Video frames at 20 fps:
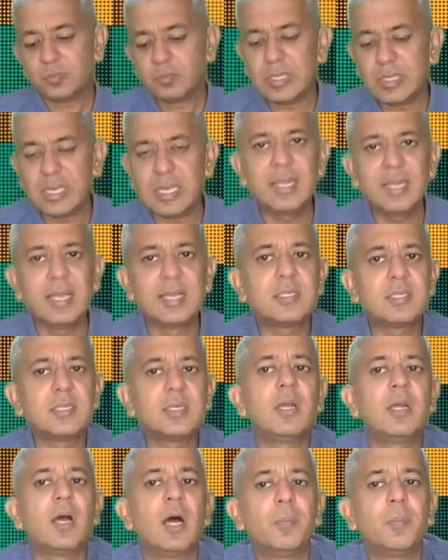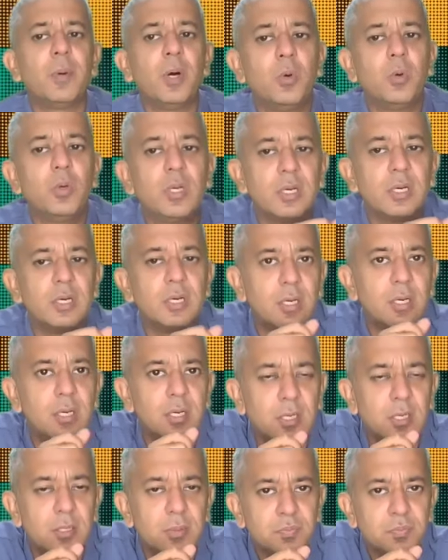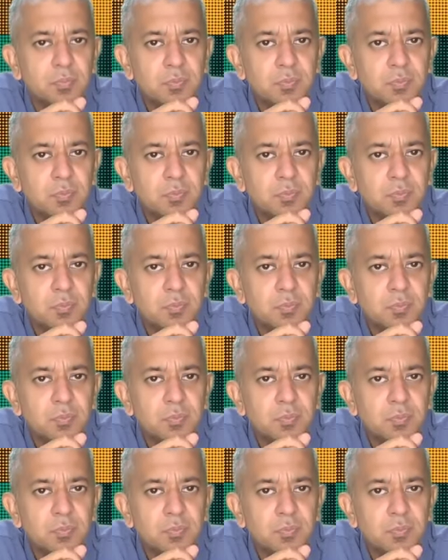That's it about